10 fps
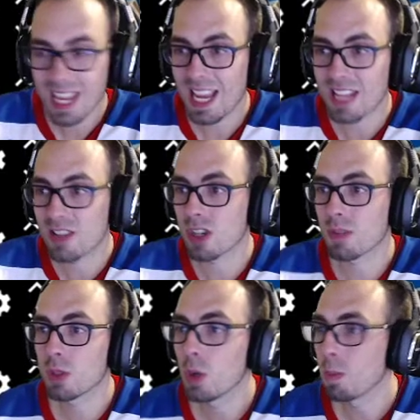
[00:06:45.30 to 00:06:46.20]
It's
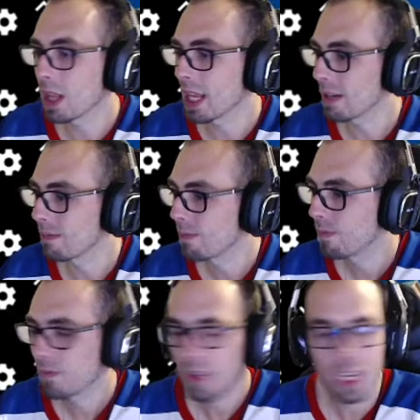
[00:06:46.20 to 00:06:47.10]
just too plain.
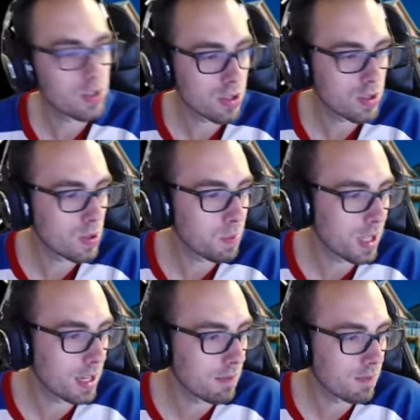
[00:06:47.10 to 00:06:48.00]
It's just too
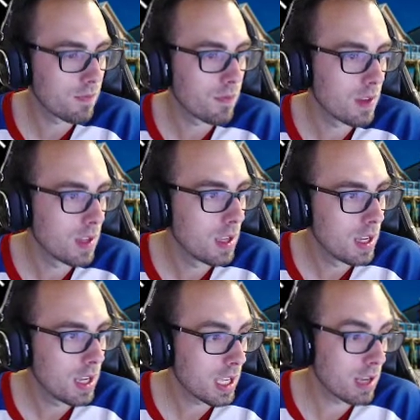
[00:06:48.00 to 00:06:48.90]
plain.
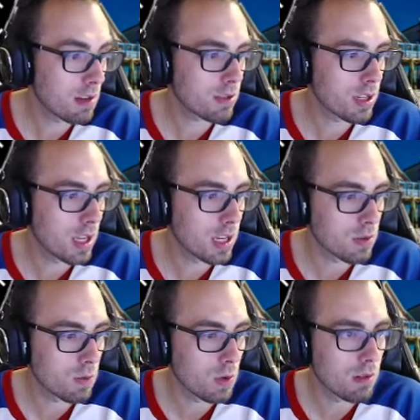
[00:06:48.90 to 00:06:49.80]
Here's a
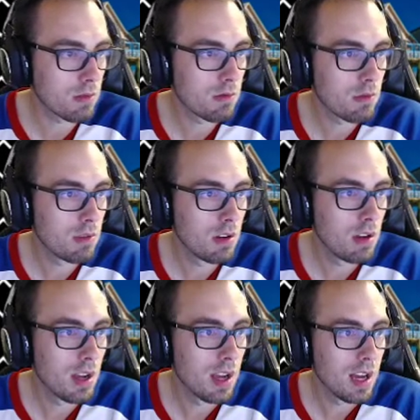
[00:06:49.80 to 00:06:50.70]
nice one.
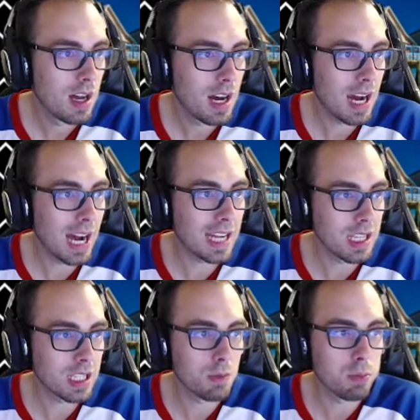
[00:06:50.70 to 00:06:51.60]
I
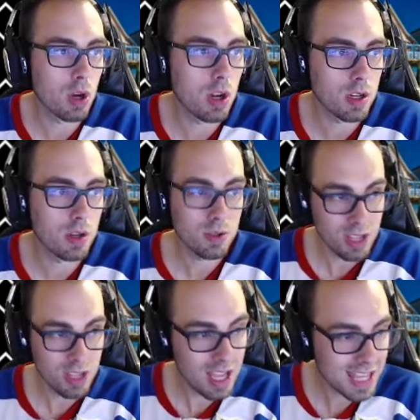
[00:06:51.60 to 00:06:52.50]
like the
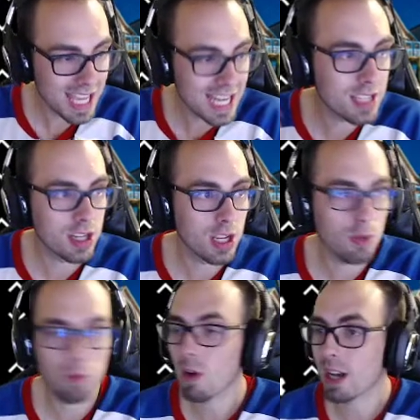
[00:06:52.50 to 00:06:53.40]
Broncos. That is an
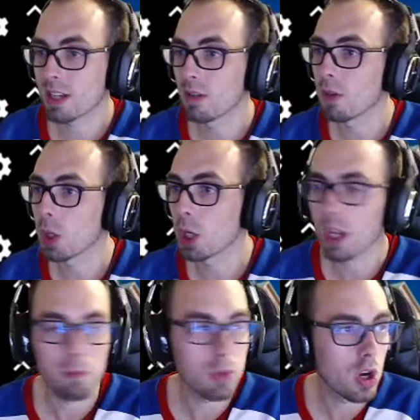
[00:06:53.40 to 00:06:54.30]

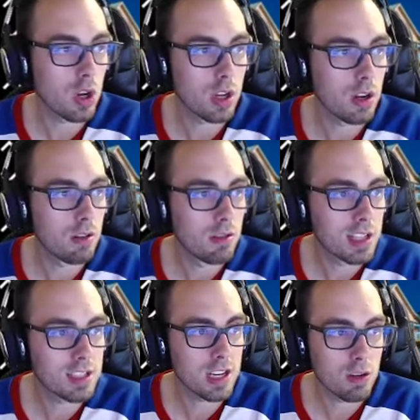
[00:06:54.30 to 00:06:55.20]
aggressive-looking Bronco.
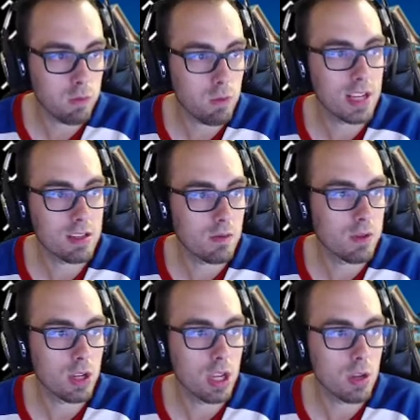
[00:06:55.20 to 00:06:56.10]
That's an
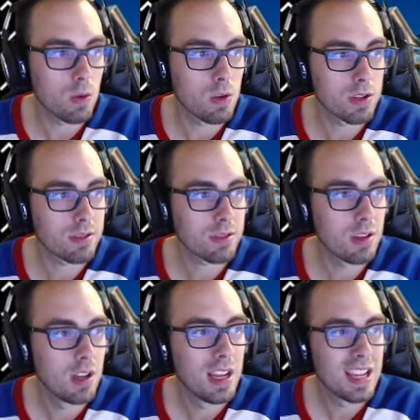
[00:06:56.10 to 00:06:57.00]
aggressive-looking
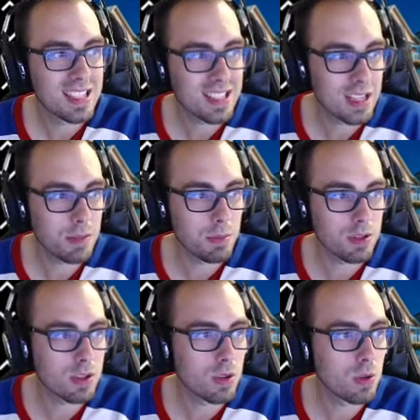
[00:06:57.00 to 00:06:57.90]
horse.
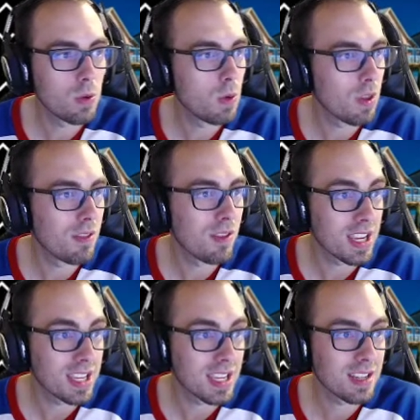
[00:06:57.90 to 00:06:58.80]
Similar to the
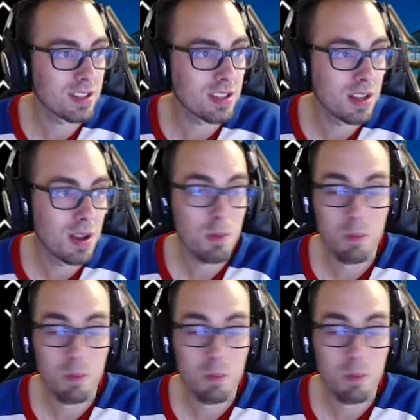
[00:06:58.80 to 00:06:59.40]
Vikings.